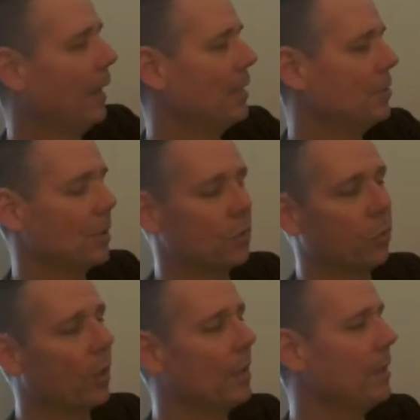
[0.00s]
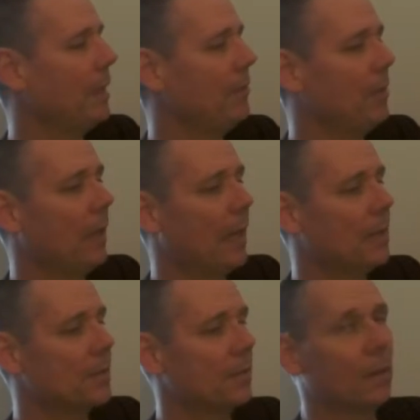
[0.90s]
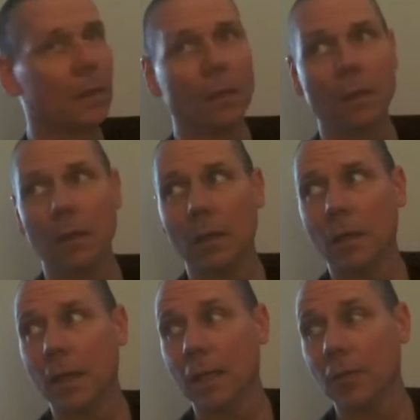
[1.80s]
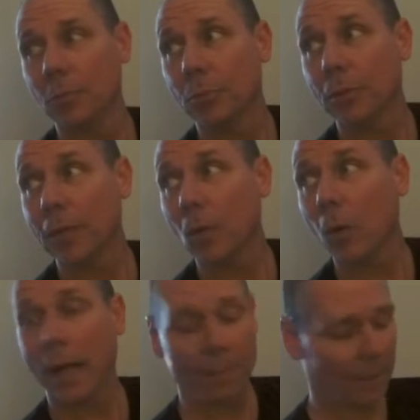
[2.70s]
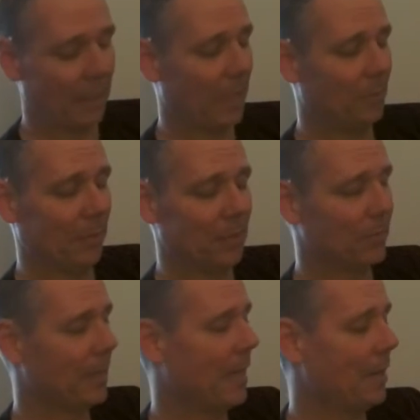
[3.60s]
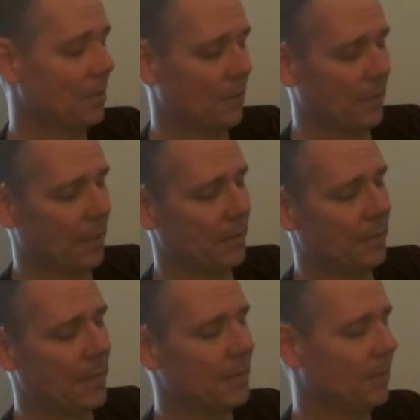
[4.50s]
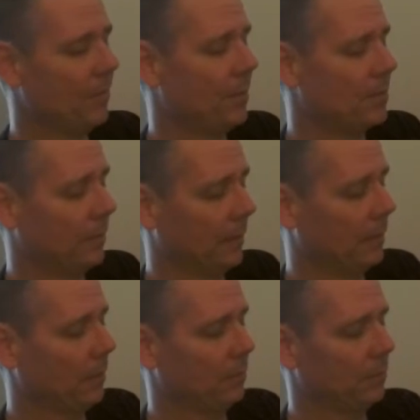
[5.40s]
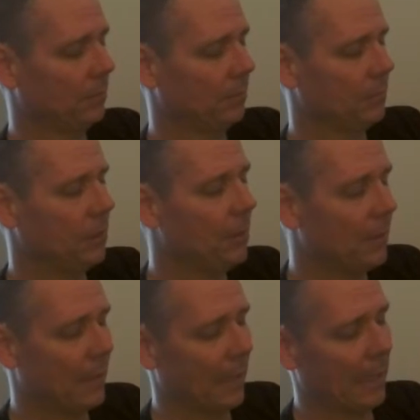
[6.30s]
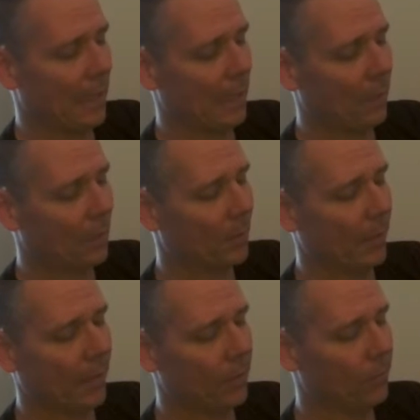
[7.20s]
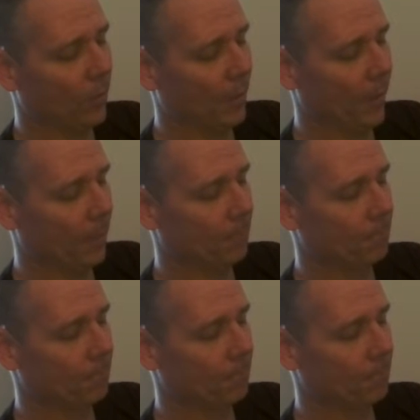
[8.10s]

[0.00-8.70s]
I just wanted to give you guys, it's pretty quiet in the complex right now, just a sense of this little unit I got. Now what am I going to go for here?